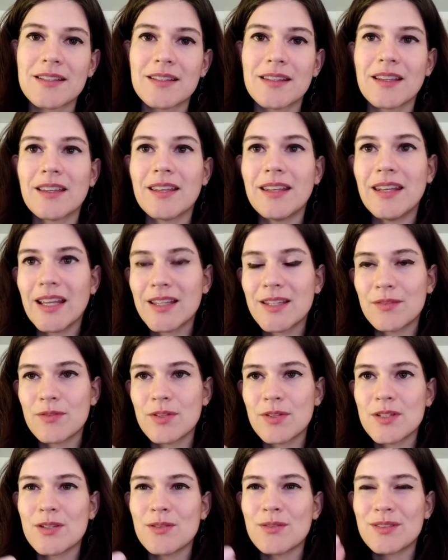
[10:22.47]
and the connective
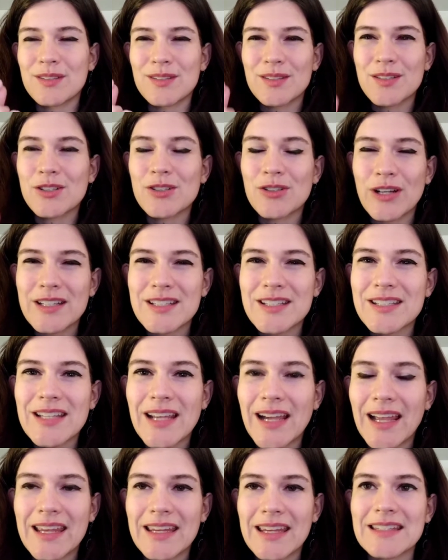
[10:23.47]
tissue isn't stretched
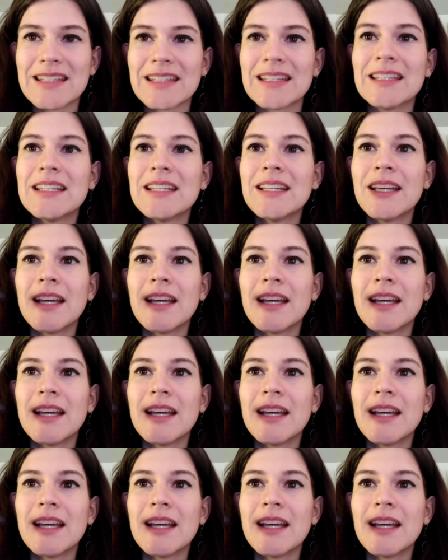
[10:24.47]
tight.